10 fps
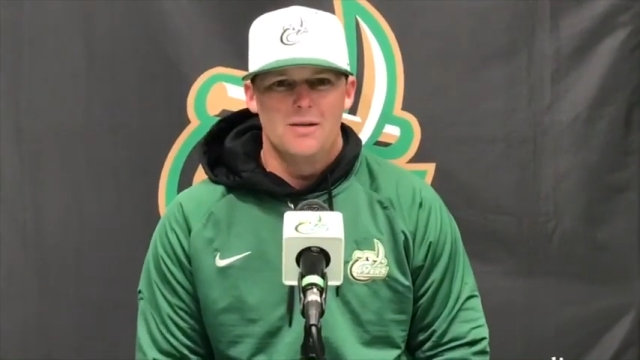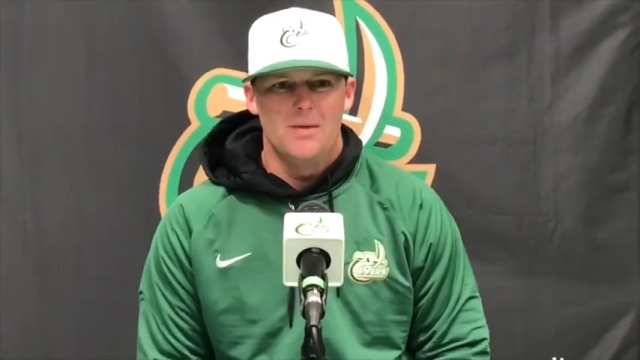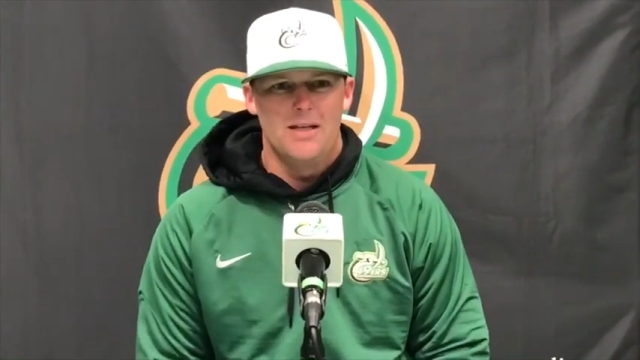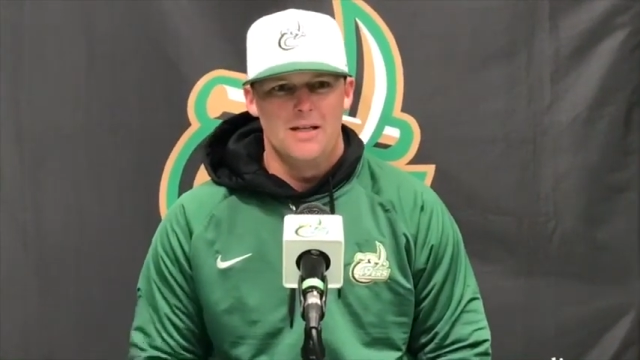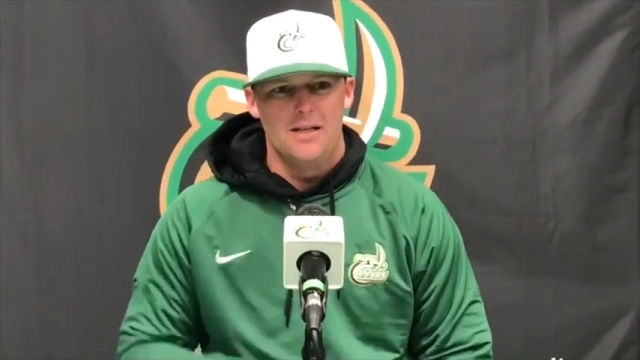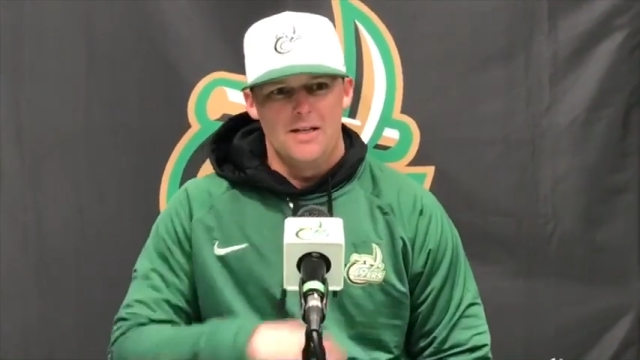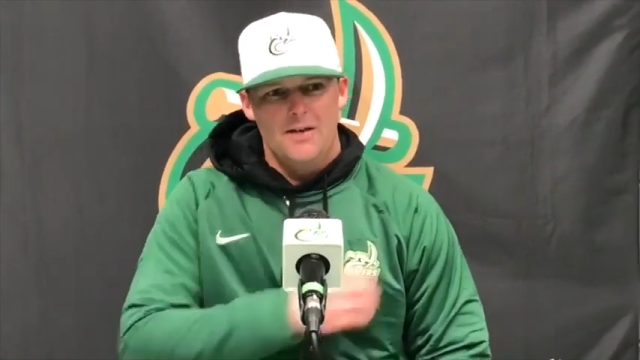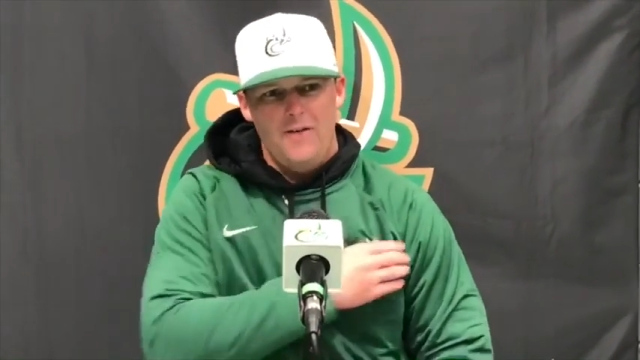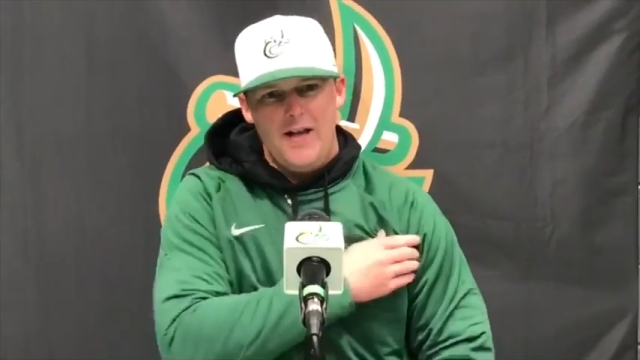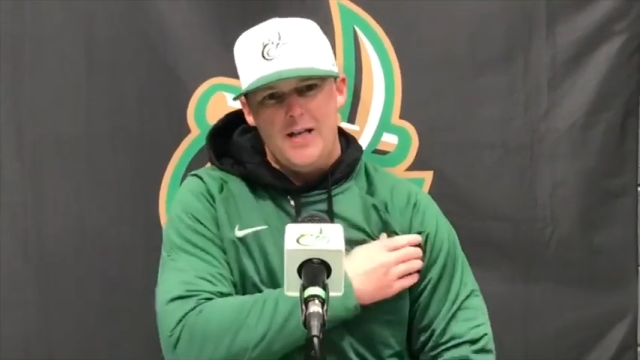I mean, the
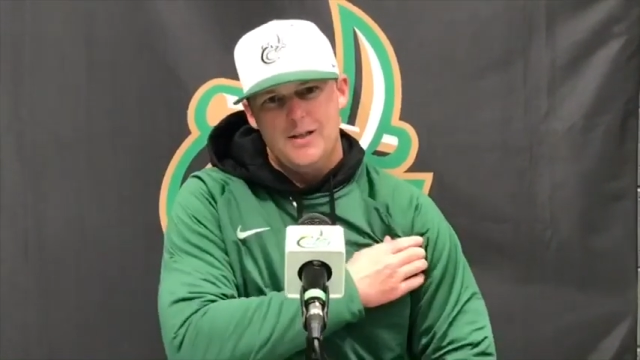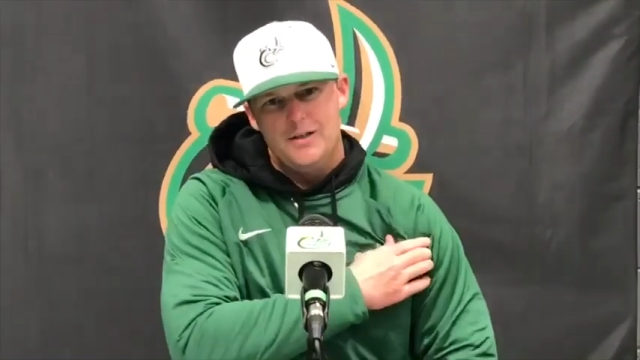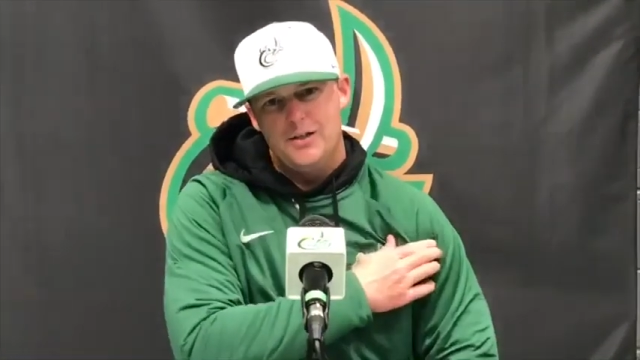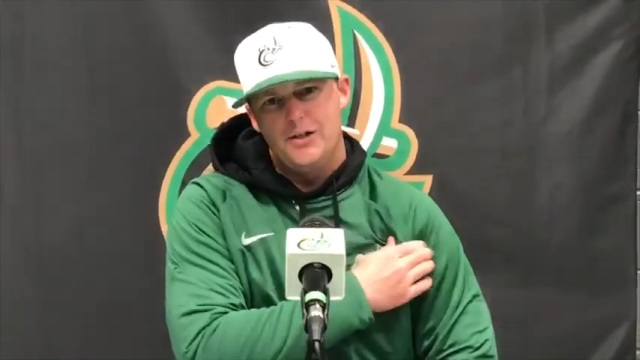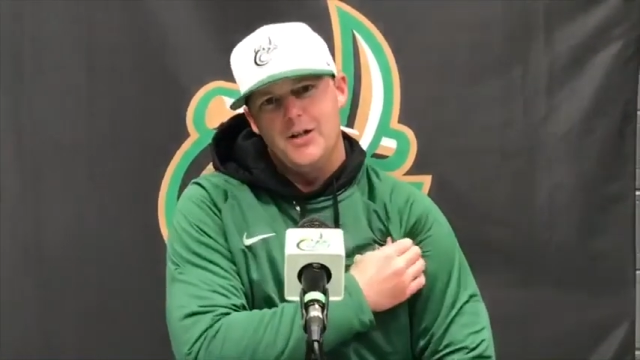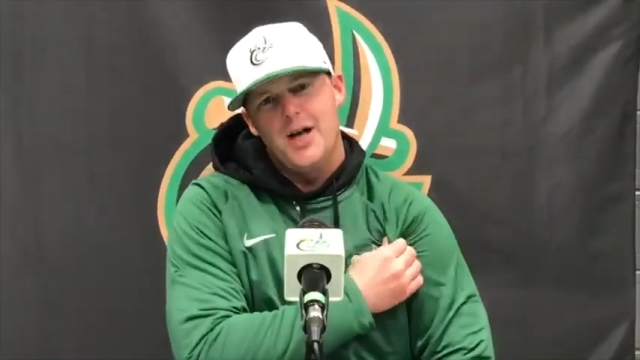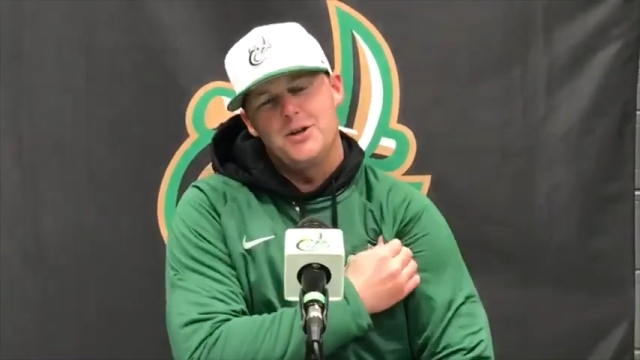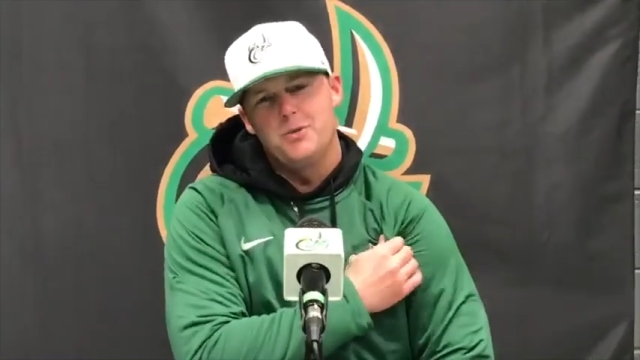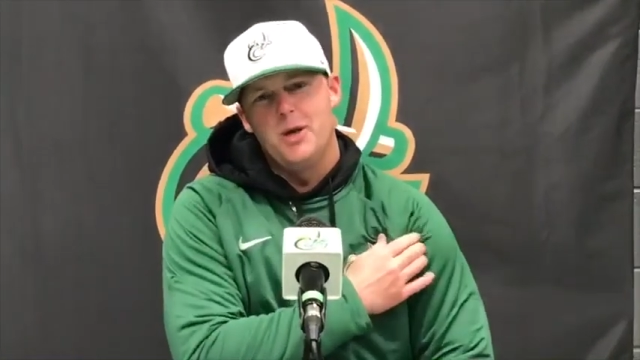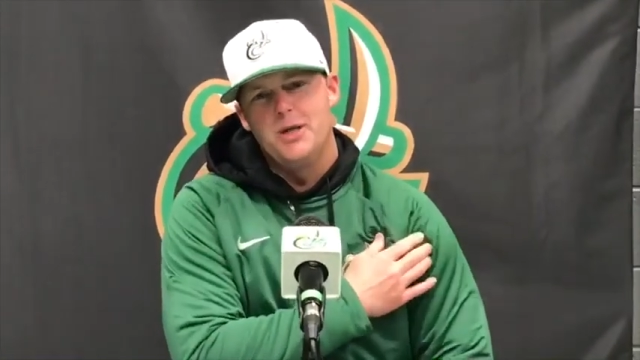fans certainly got
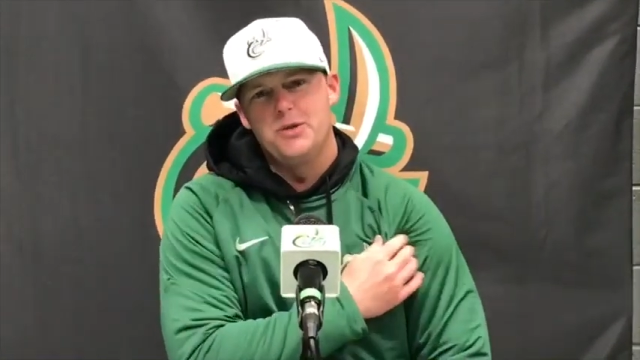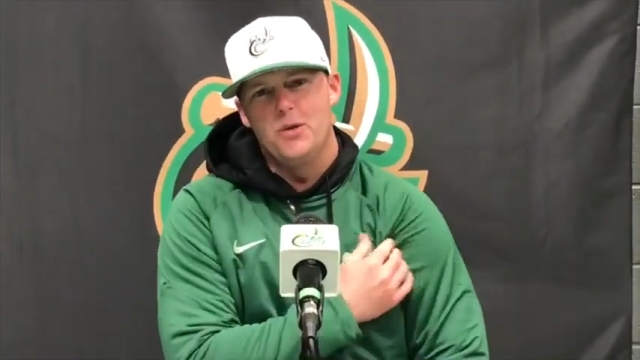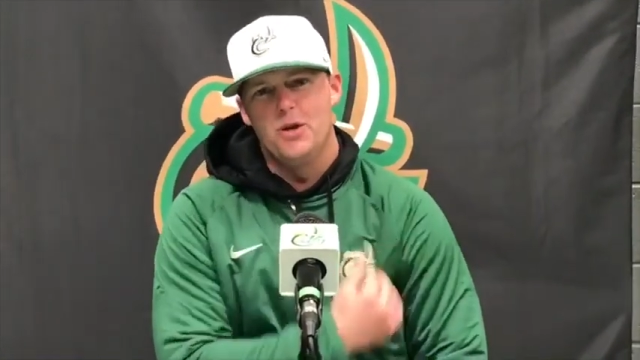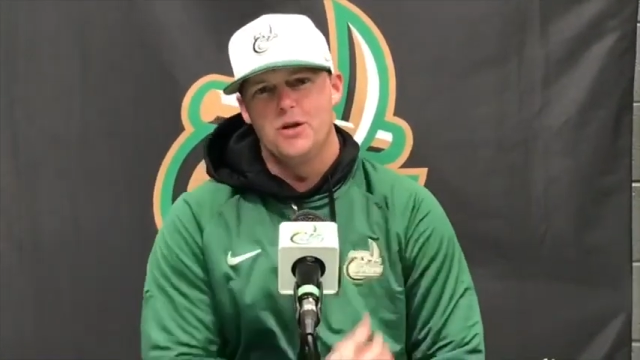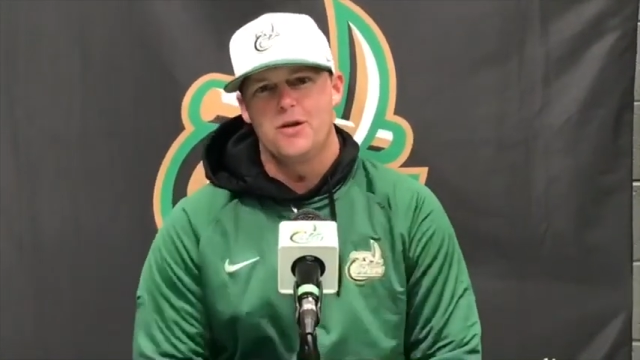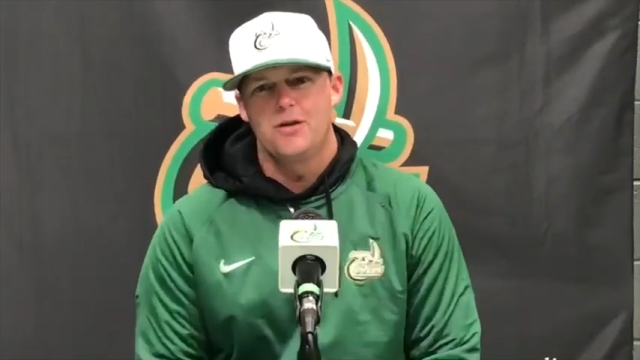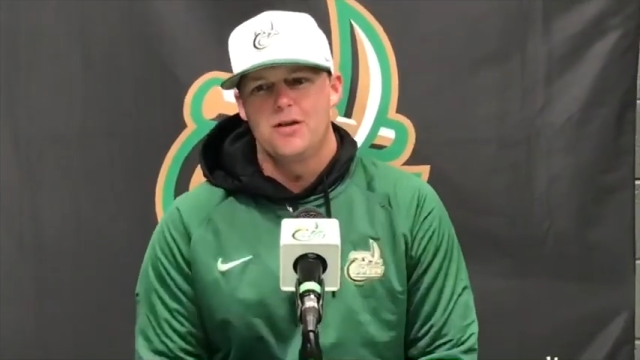their money's worth